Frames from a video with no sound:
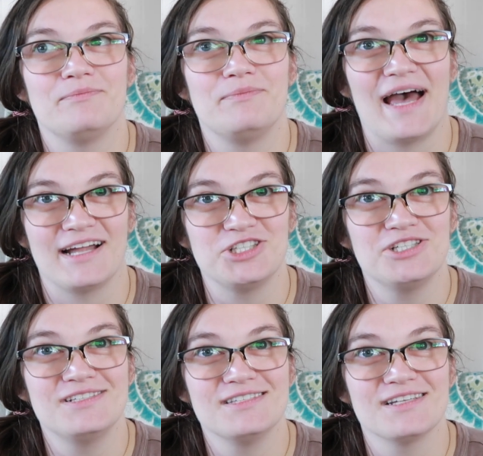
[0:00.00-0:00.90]

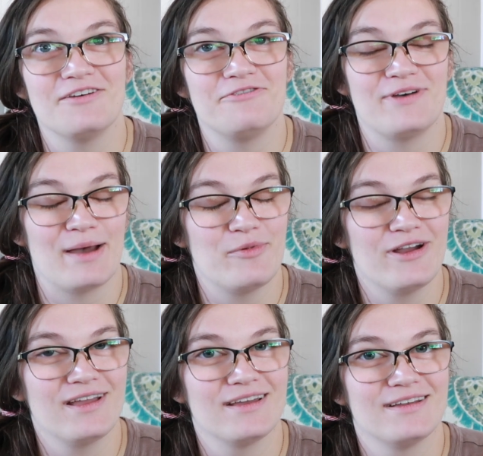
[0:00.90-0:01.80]
patches of
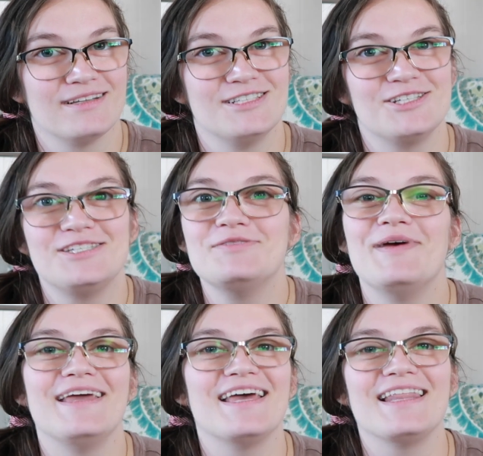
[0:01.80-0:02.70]
fabric, just to
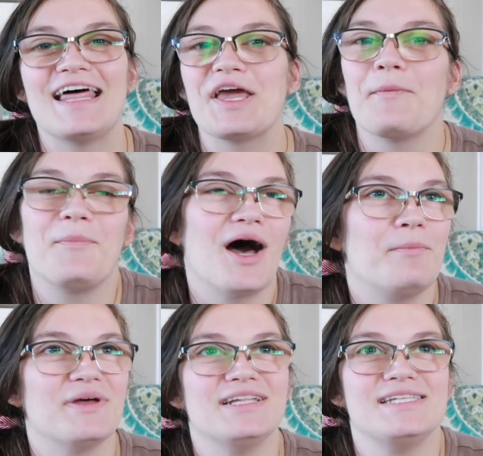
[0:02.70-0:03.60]
make it like
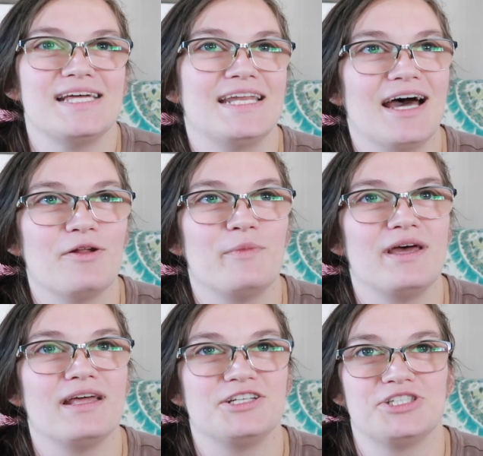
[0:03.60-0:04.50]
pop and stand out a
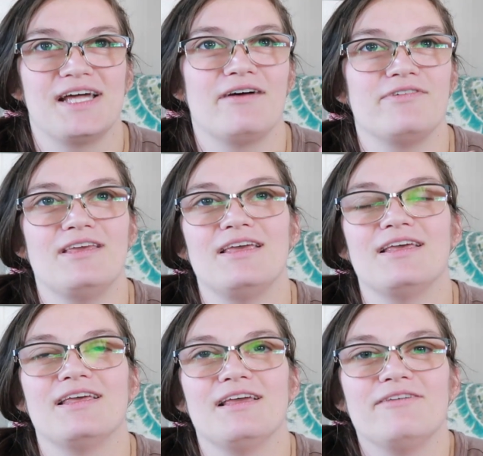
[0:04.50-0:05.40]
bit and just have
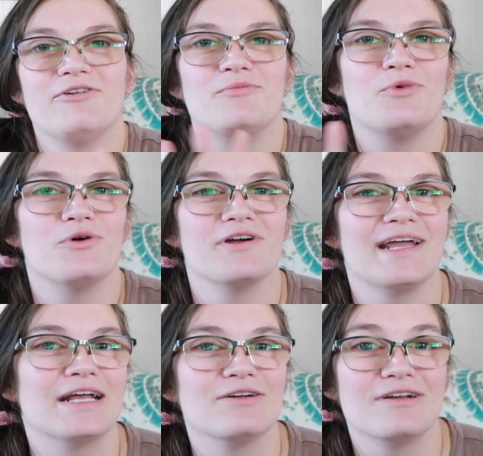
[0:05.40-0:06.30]
even more
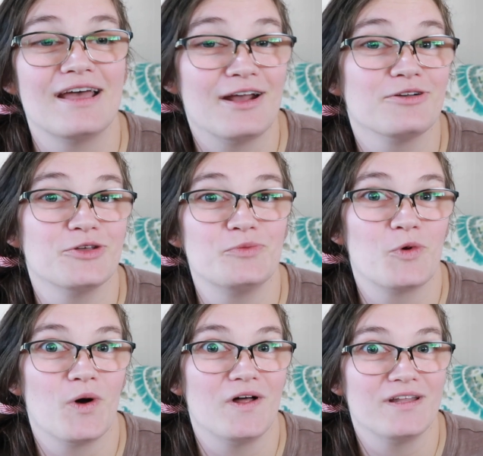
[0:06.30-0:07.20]
heirloom
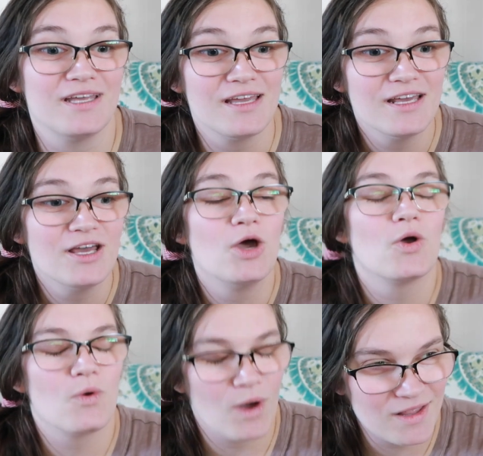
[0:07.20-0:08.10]
quality
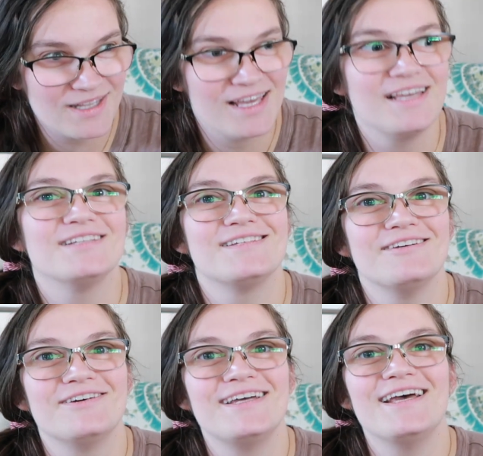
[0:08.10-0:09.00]

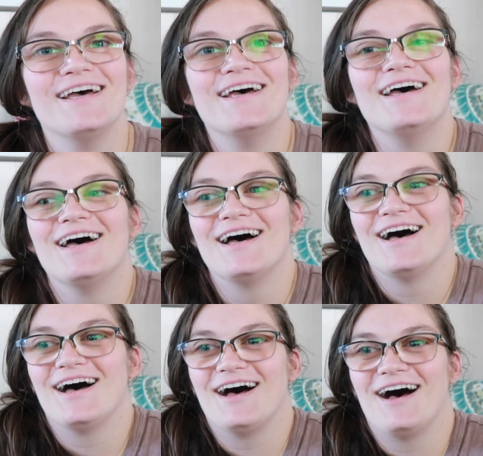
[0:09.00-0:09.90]
to it.
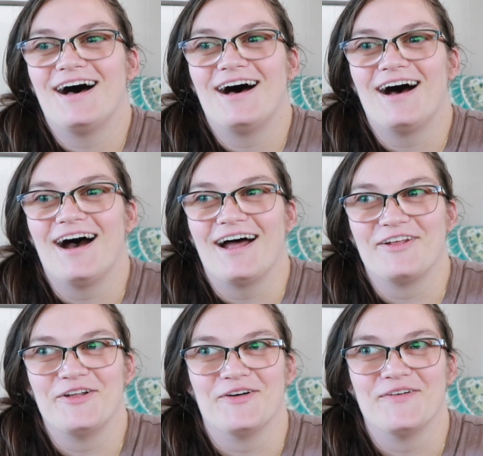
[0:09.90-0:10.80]
I
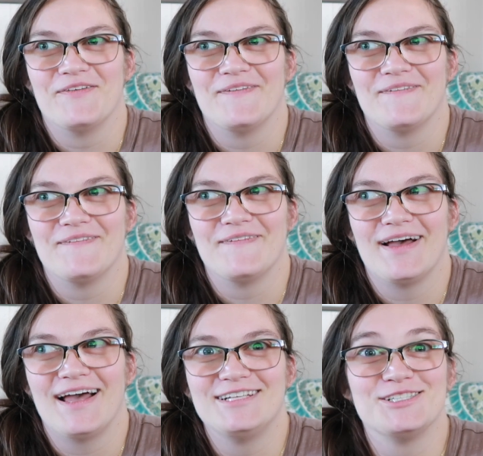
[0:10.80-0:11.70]
don't know.
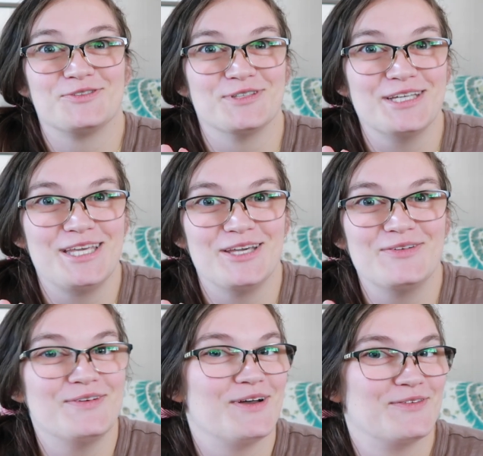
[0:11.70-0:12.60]
It's just really
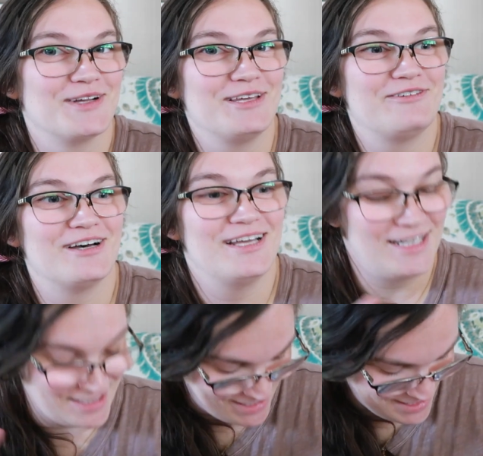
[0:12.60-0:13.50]
cute and really fun.